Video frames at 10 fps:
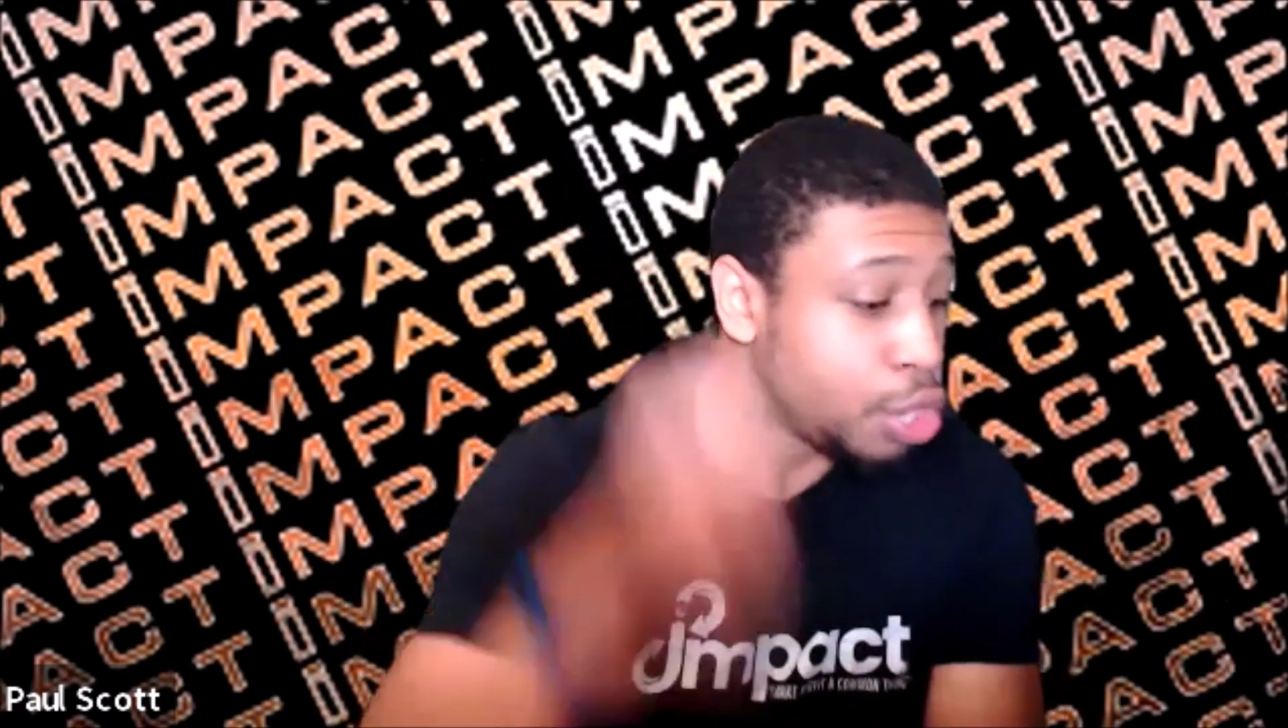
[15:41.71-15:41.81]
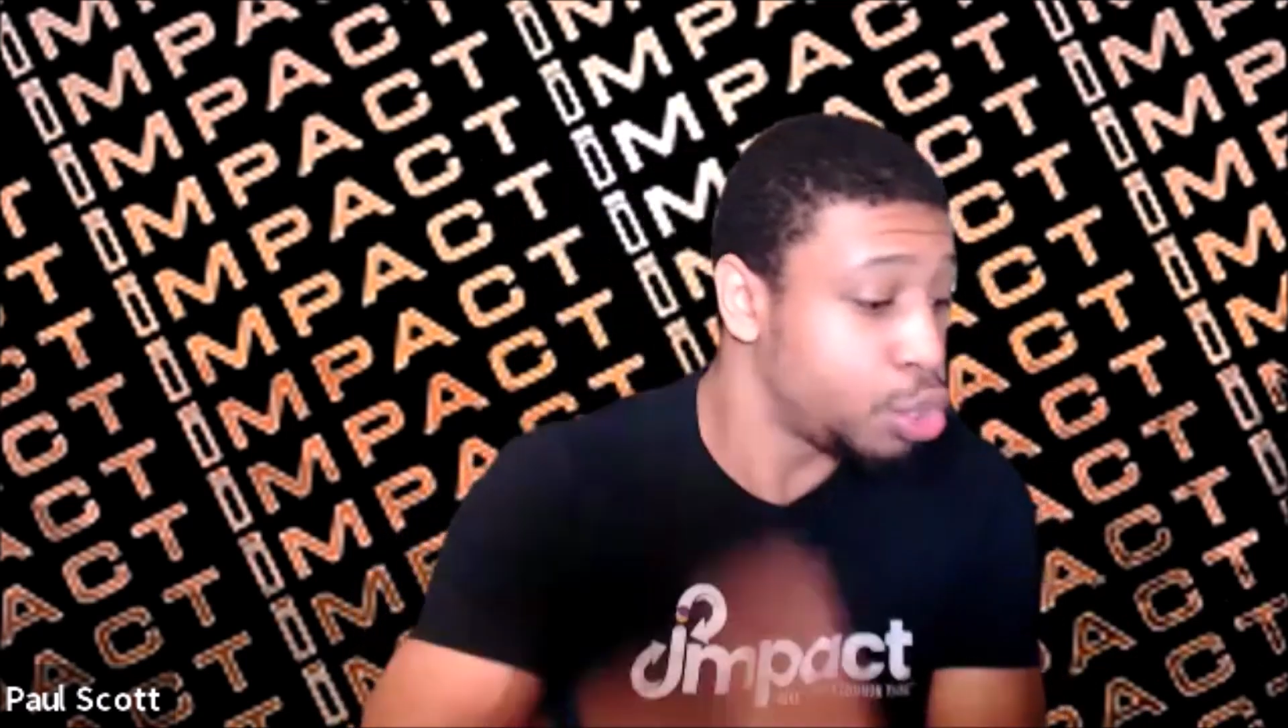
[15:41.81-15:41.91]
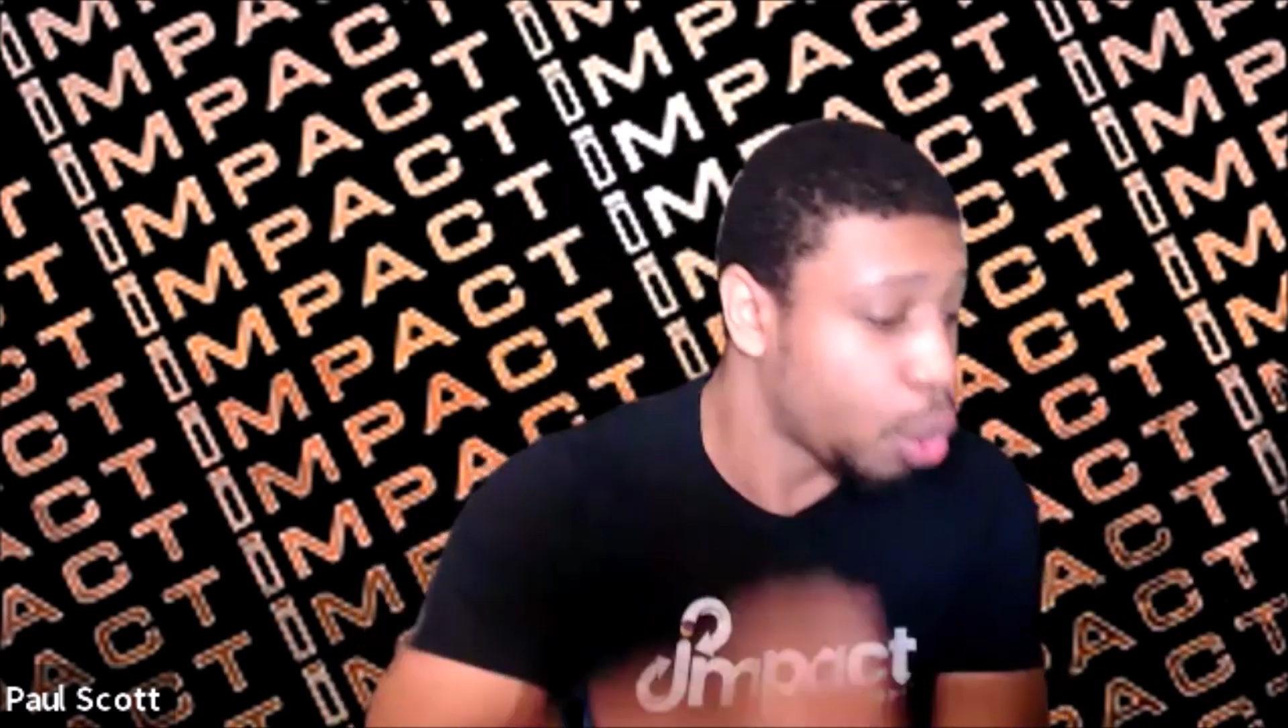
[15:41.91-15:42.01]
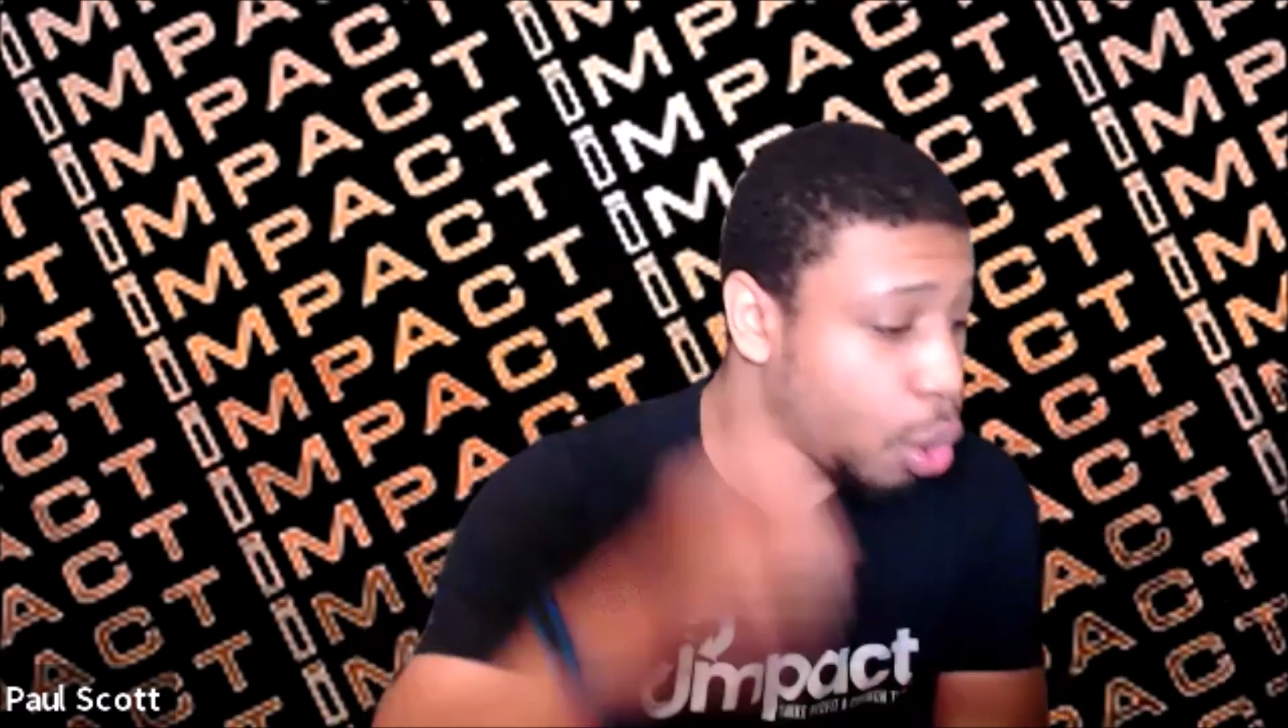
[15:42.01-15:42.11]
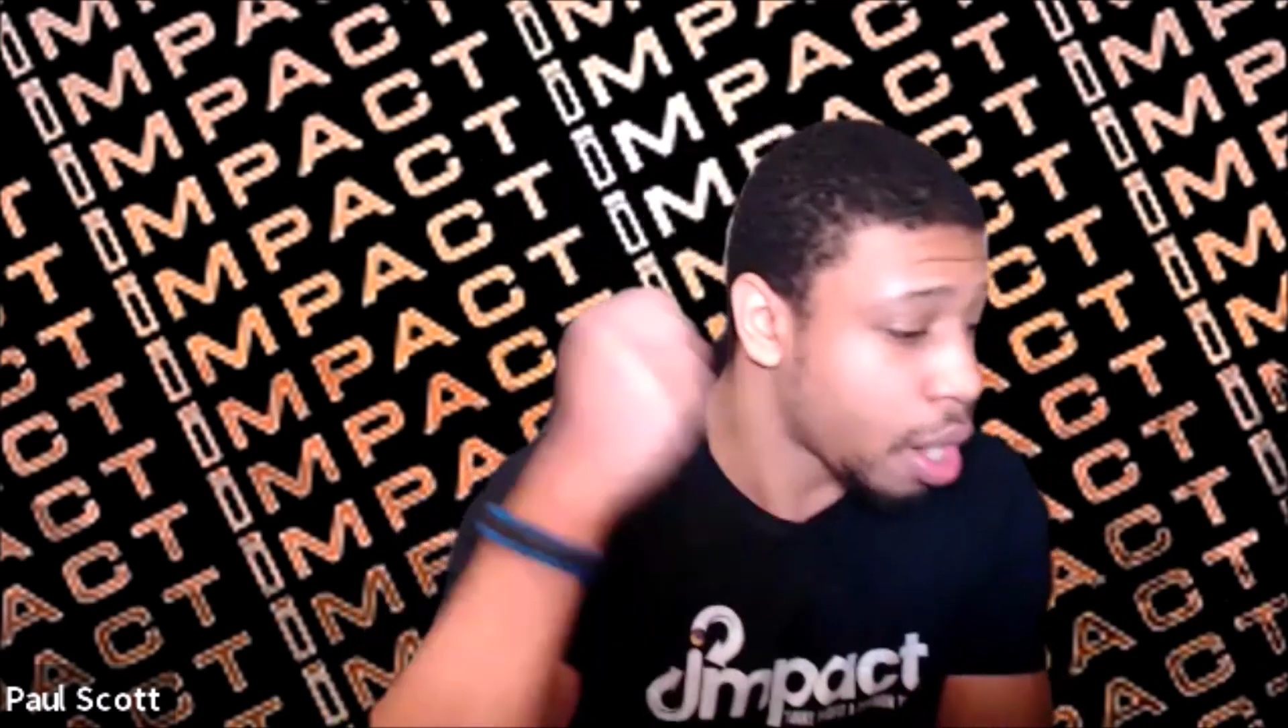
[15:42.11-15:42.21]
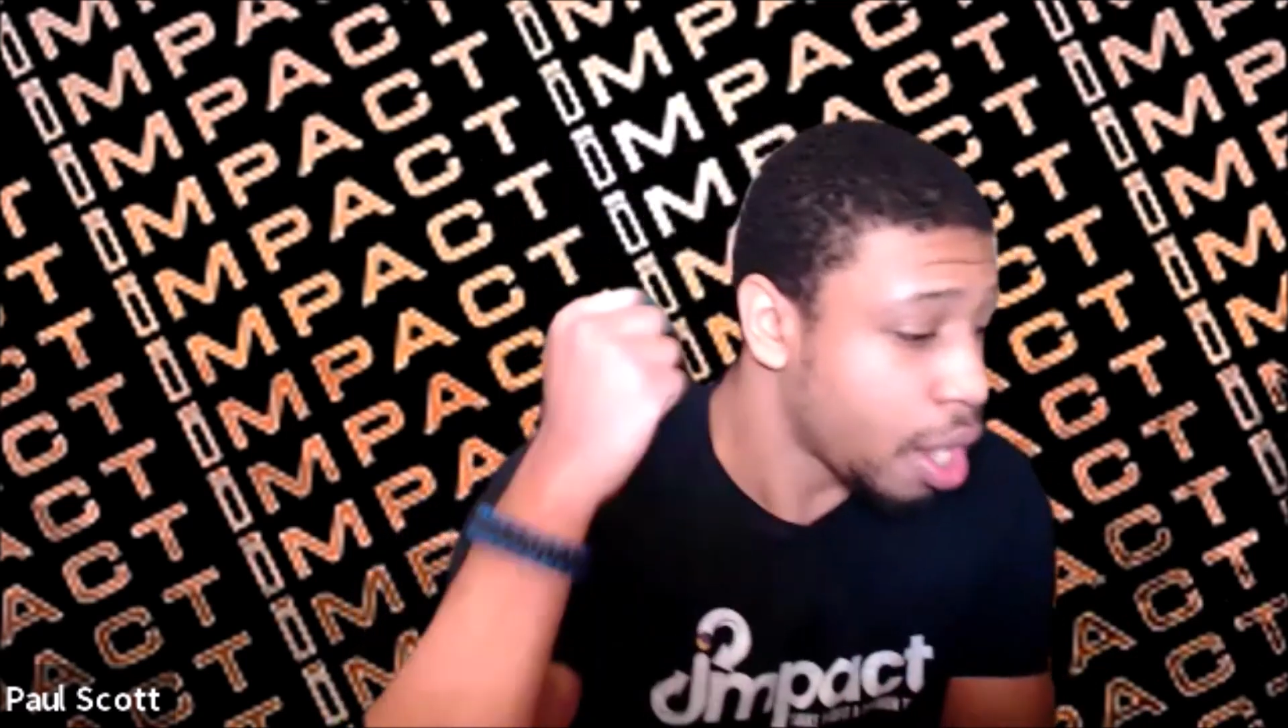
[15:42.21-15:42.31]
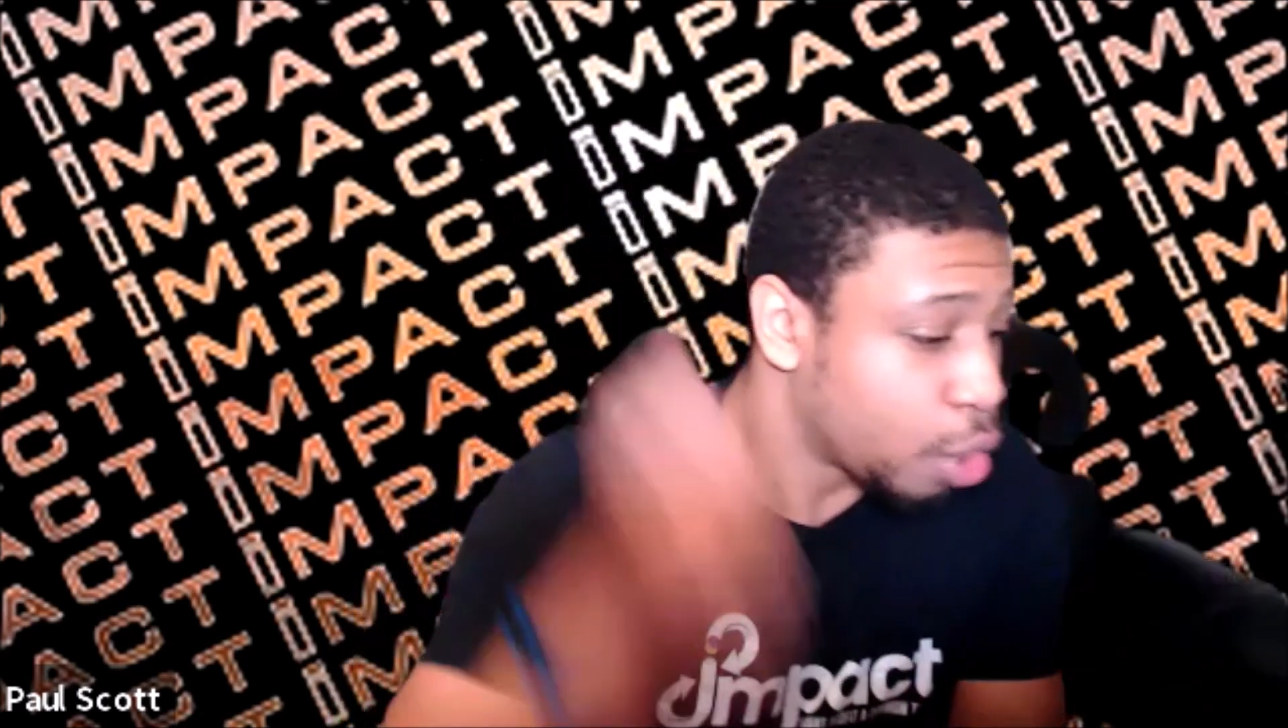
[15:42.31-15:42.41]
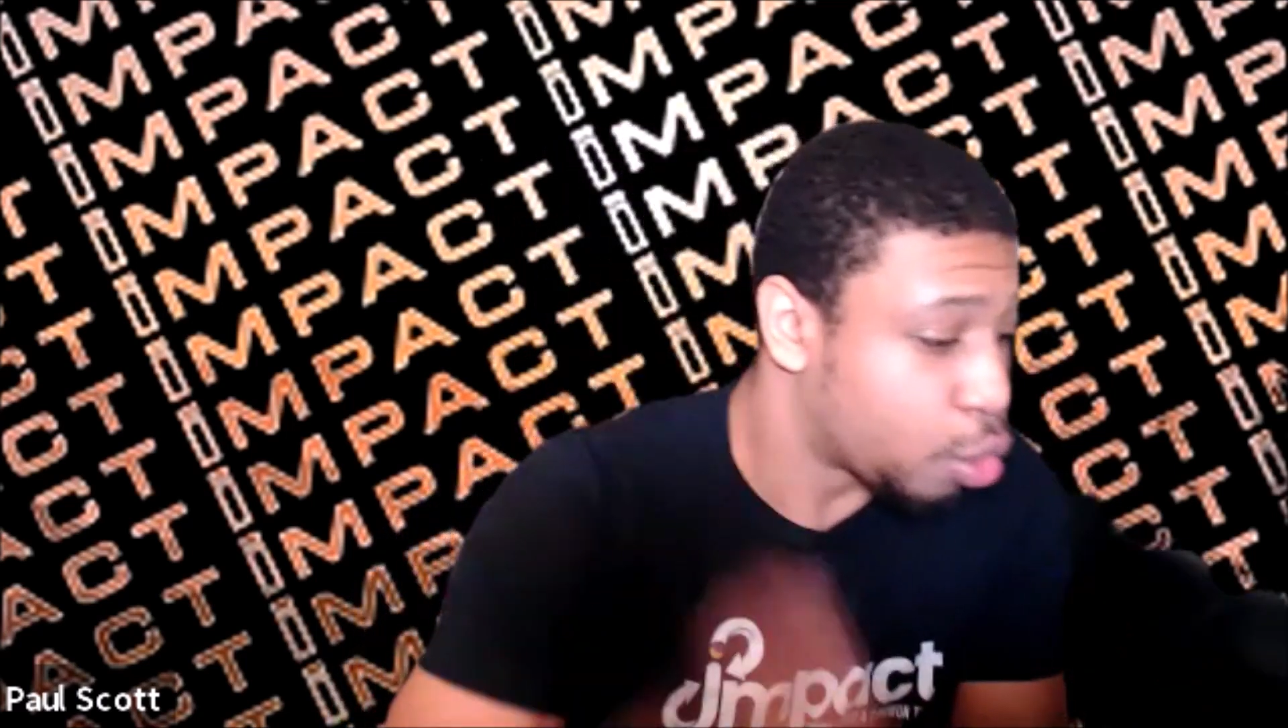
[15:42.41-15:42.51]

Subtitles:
your